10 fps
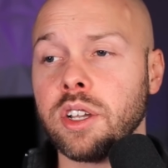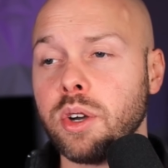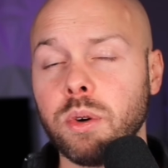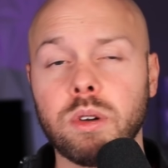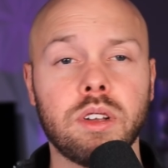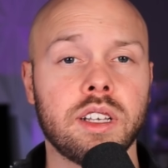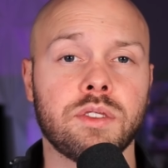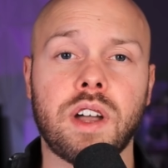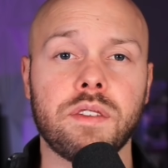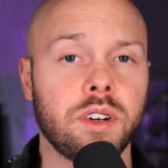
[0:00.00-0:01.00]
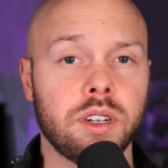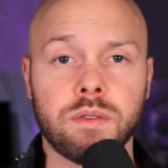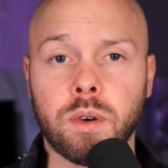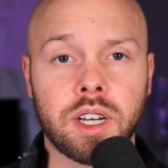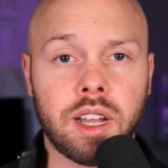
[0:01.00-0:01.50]
Cool, it's
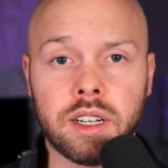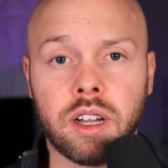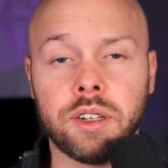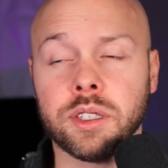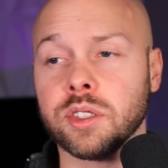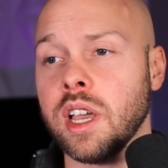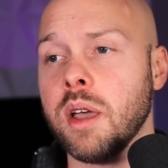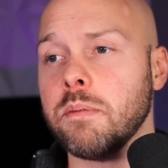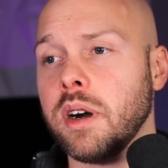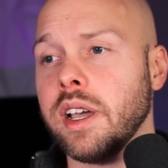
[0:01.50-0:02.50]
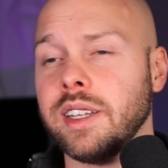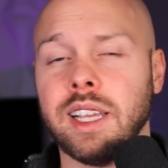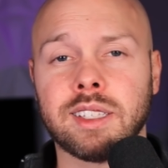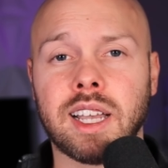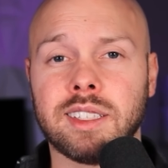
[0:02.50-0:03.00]
$549 but it's
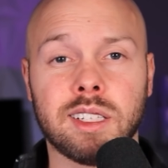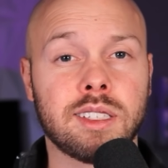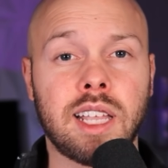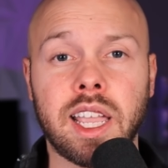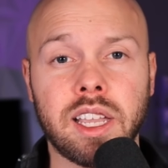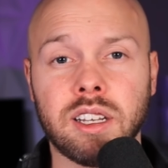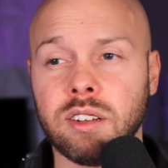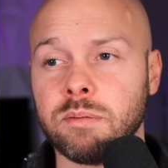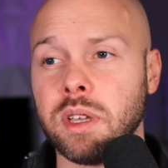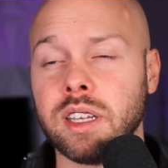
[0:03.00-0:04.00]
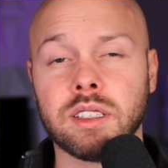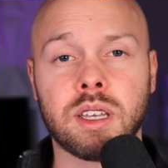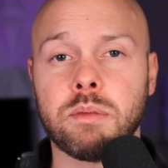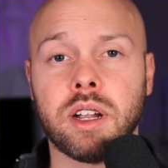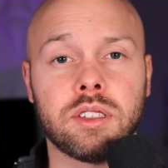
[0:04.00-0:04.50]
got this stain of being
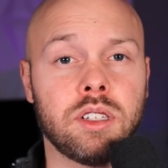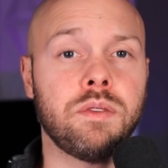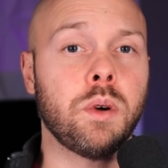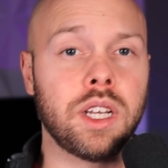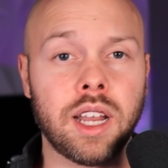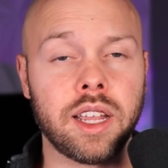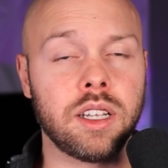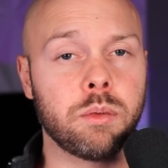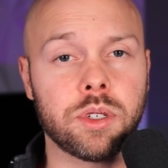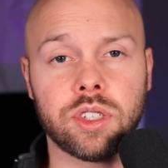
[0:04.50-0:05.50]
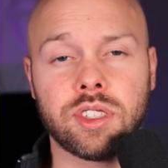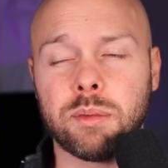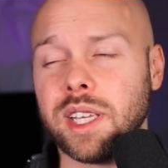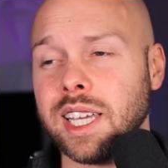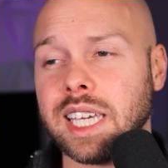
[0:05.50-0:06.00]
compared to the 4090, which is
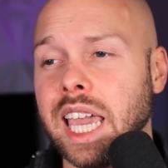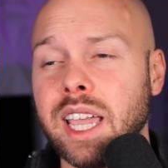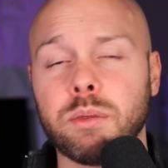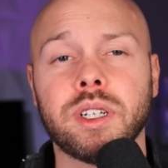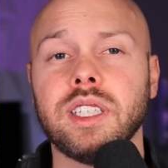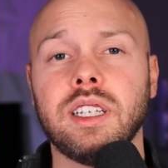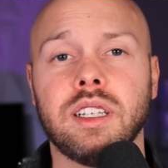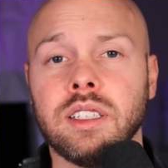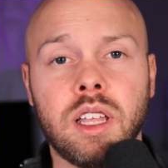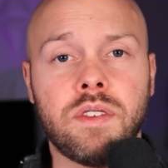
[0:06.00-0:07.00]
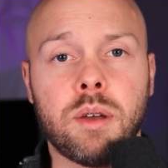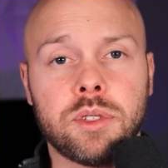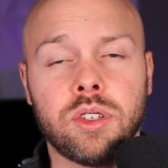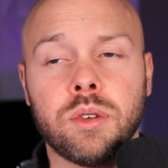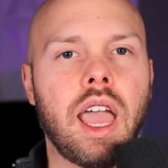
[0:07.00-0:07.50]
something it can't really live up
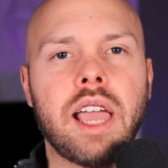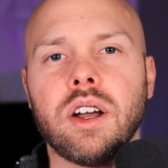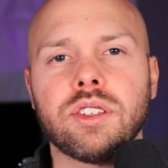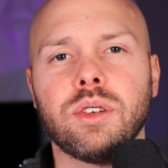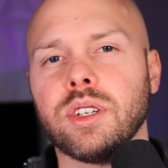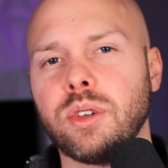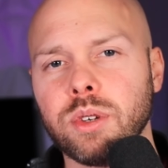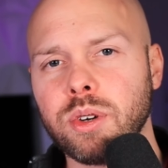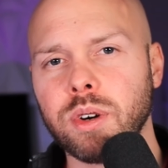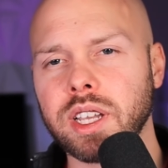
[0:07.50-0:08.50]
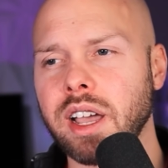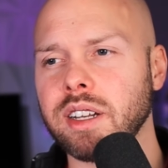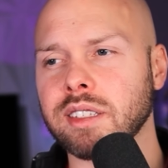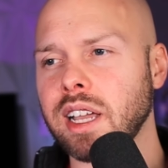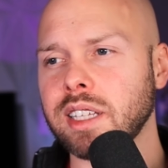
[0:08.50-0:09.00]
to. And also the CUDA core count
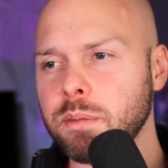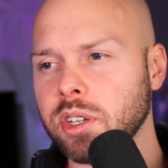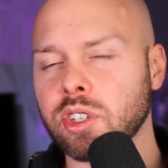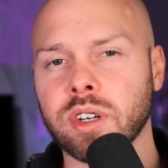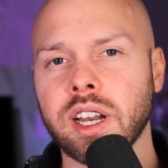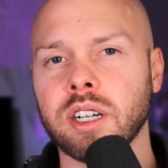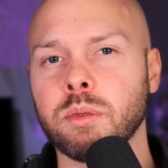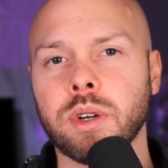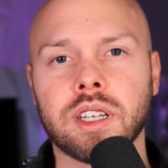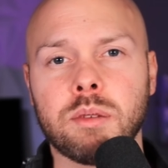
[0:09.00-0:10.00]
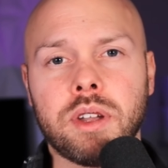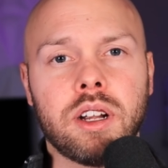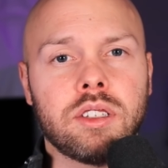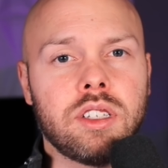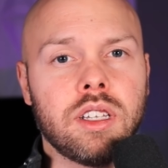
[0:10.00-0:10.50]
is not that much greater when
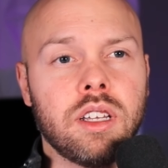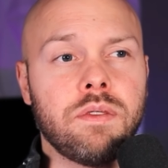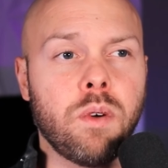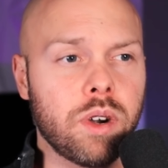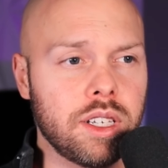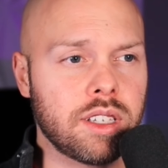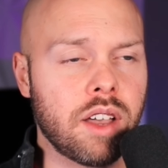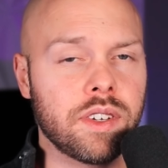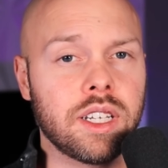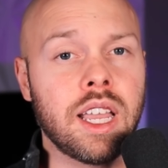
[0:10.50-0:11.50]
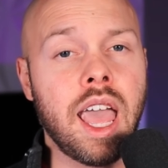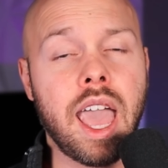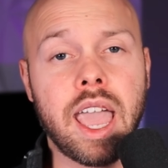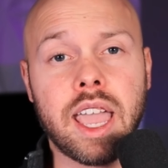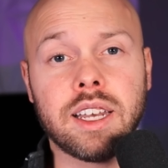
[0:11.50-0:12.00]
compared to the 4070,
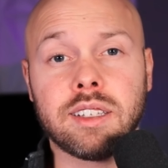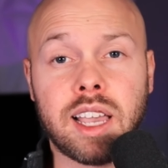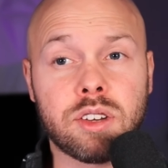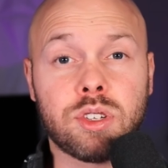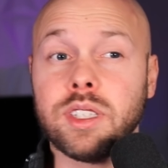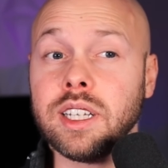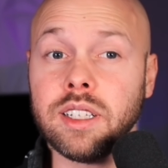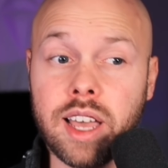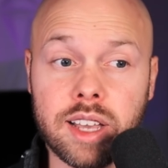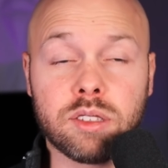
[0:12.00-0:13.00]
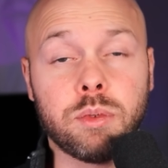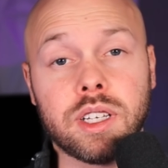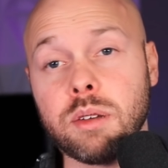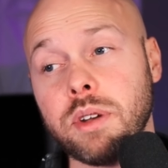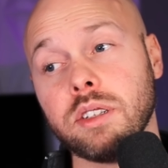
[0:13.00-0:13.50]
and it's actually less when
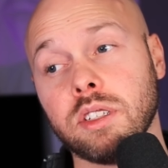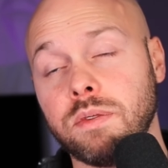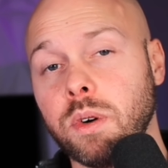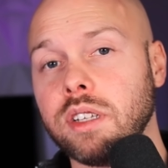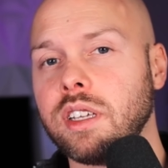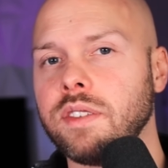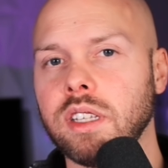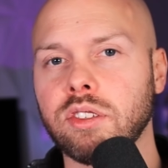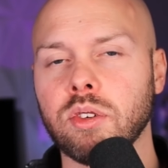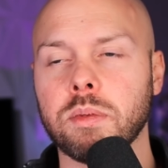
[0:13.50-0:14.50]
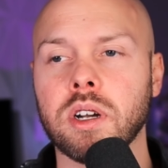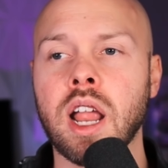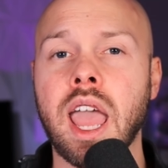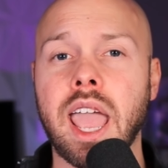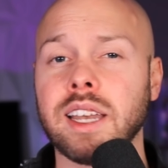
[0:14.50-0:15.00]
compared to the 4070 Super,
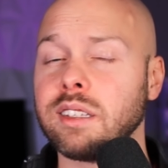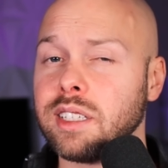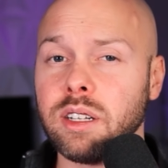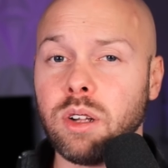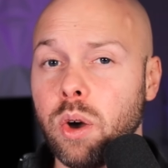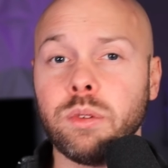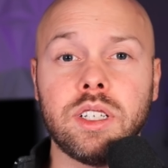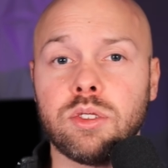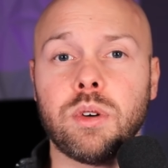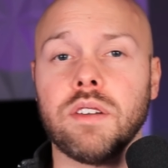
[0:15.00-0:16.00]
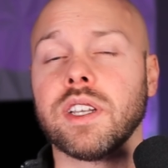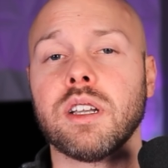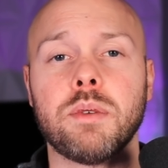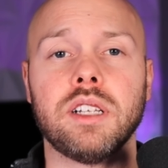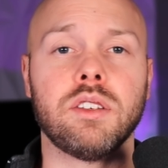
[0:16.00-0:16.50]
and it's still only 12
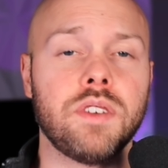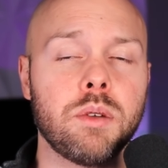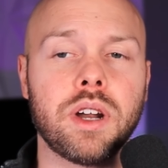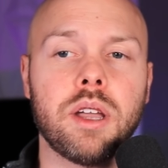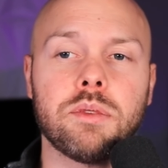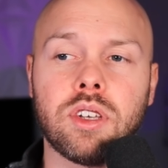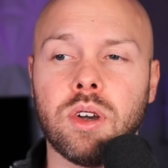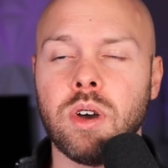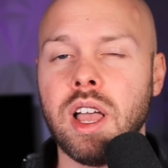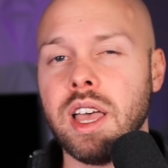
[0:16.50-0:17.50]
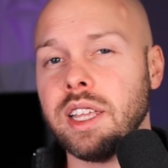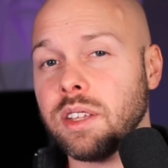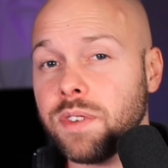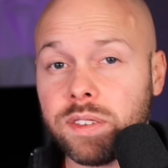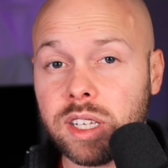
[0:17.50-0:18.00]
gigabytes of VRAM. So the
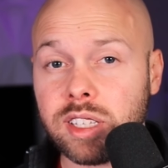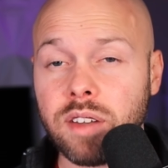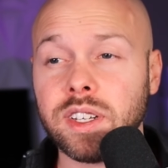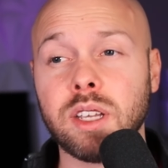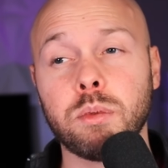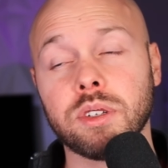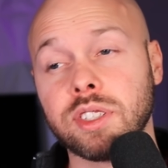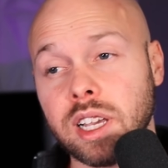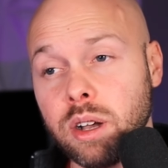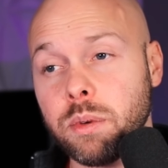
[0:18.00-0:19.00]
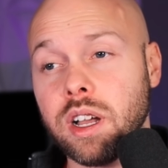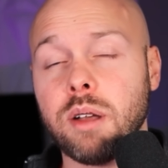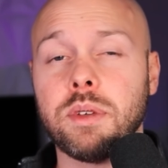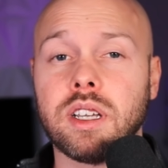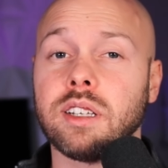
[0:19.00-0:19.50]
5070 will sell well
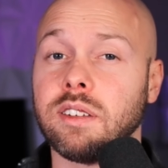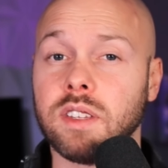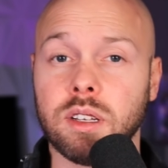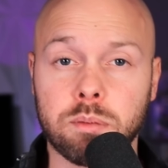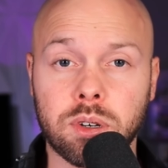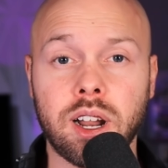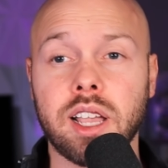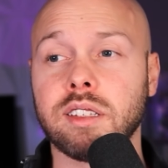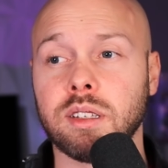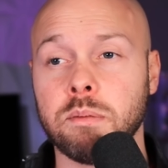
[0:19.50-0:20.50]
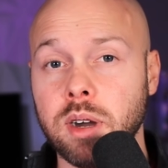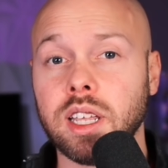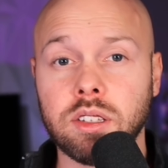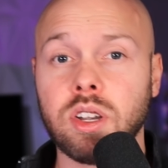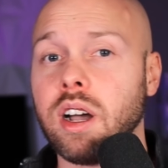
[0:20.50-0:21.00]
because of the price, money
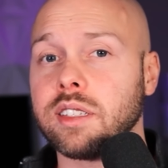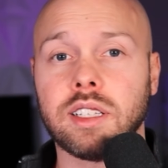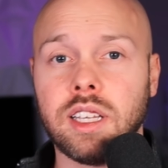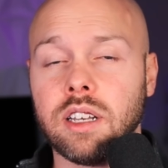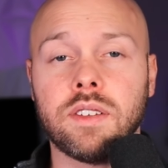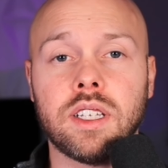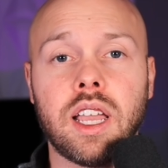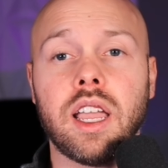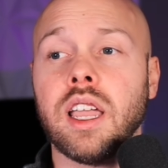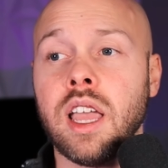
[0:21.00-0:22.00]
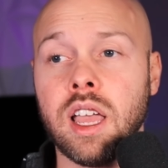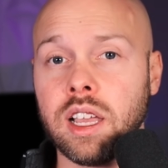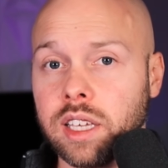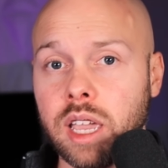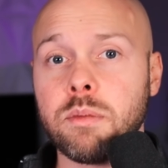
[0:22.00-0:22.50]
talks at the end of the day,
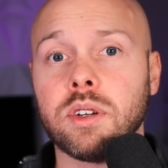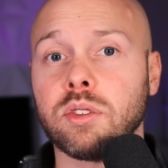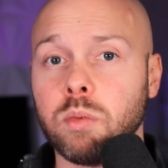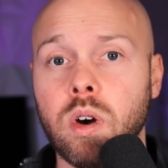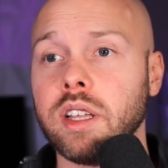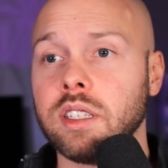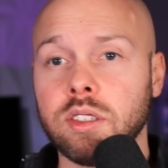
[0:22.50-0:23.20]
gamers want the